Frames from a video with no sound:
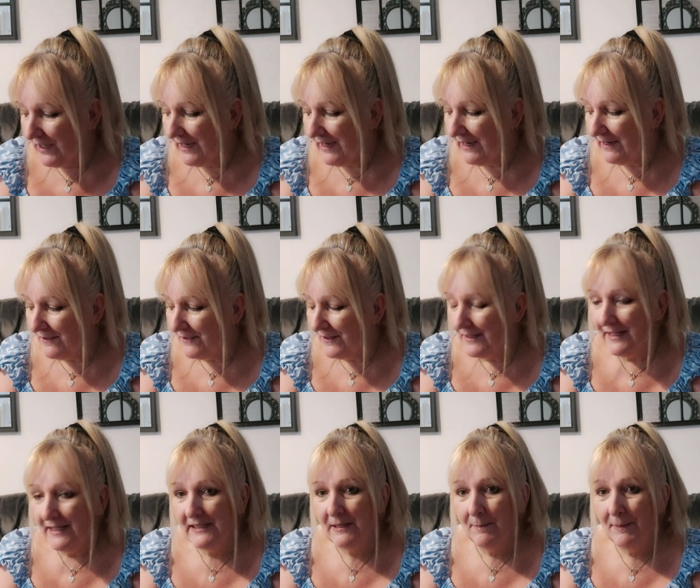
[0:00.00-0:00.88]
there, the
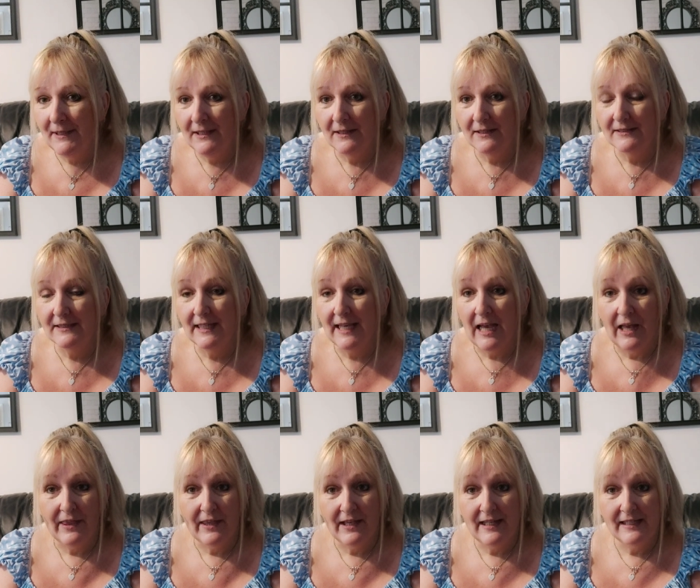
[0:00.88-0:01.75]
lady bundled
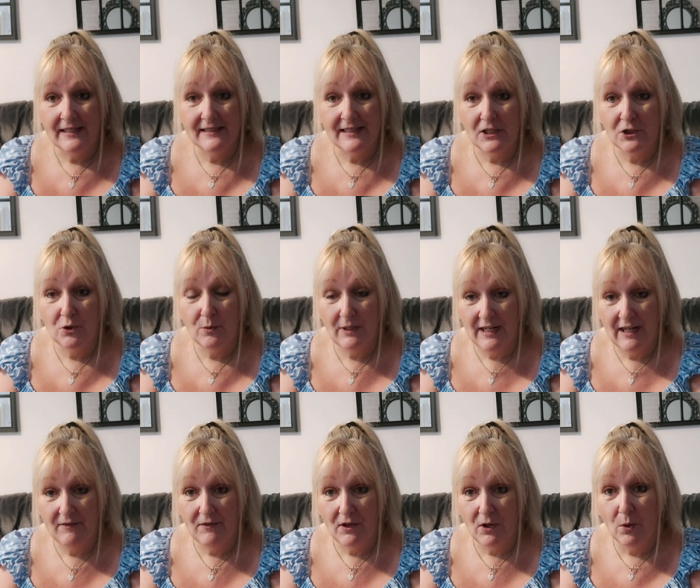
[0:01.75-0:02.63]
together and said you can
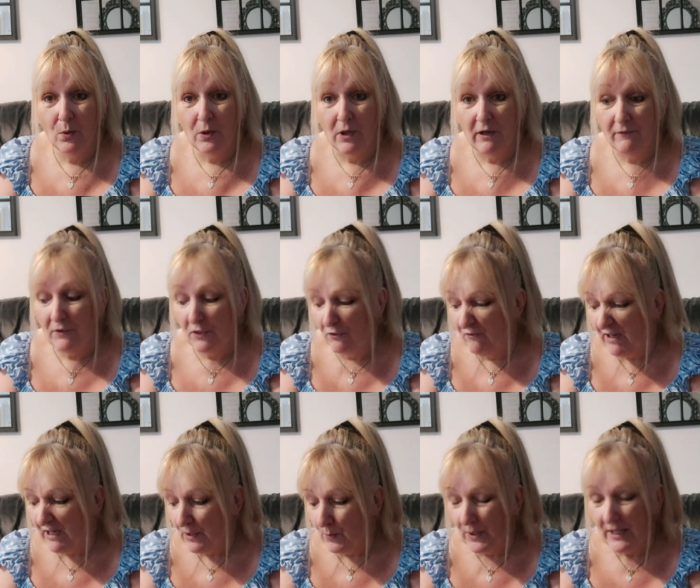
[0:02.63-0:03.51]
have the whole lot for
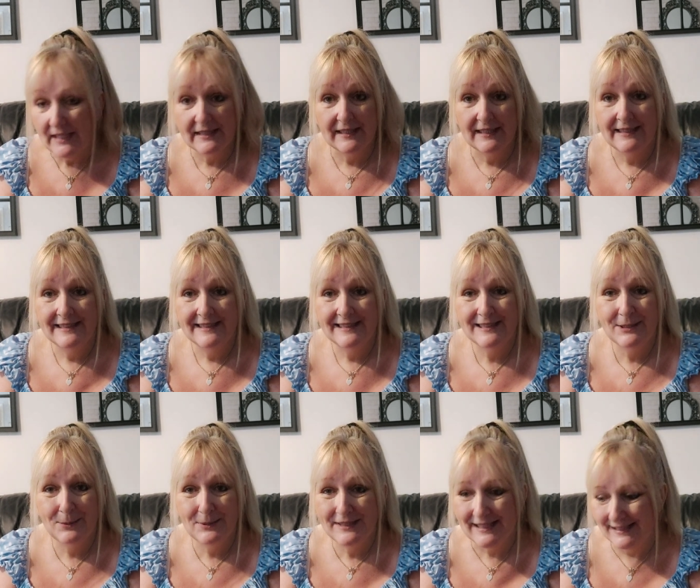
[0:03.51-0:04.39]
£3.
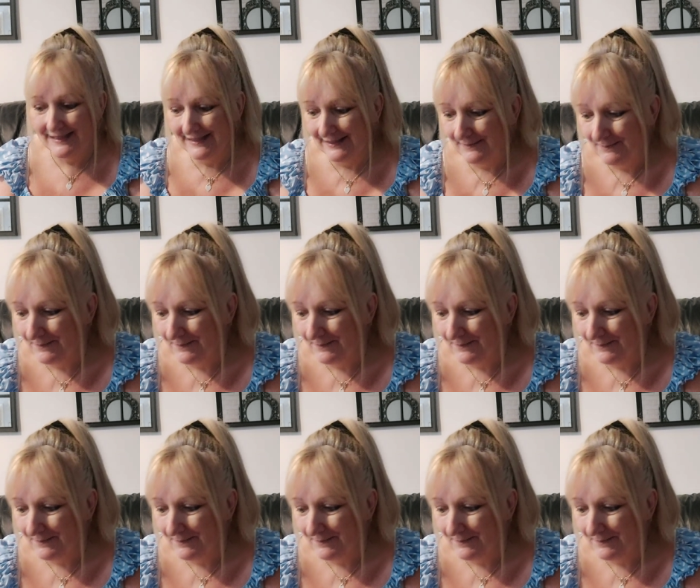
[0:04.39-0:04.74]
So I did.